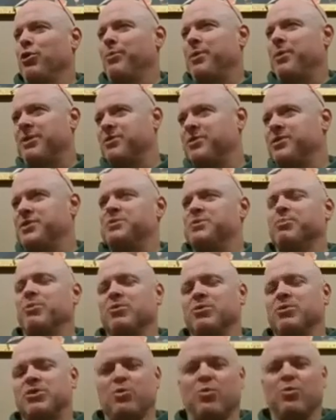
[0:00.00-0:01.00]
go back to the
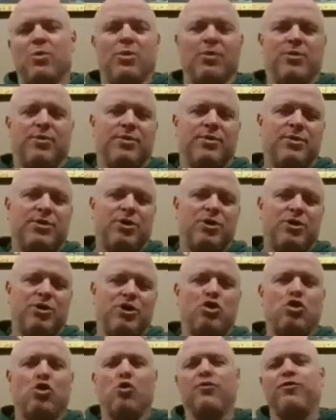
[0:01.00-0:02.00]
spiritual world.
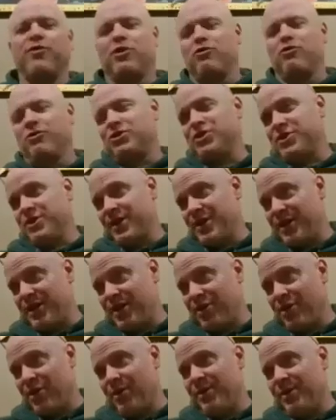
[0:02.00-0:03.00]
You cook for Krishna
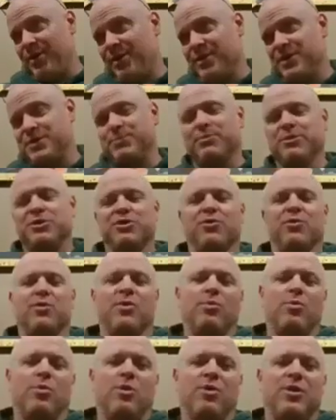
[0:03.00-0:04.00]
here in this
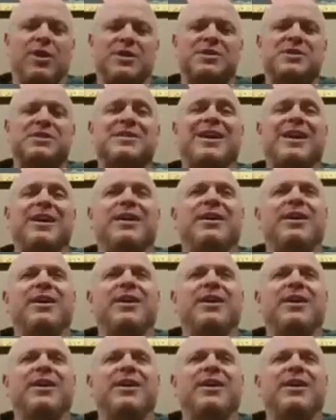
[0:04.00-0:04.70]
material world as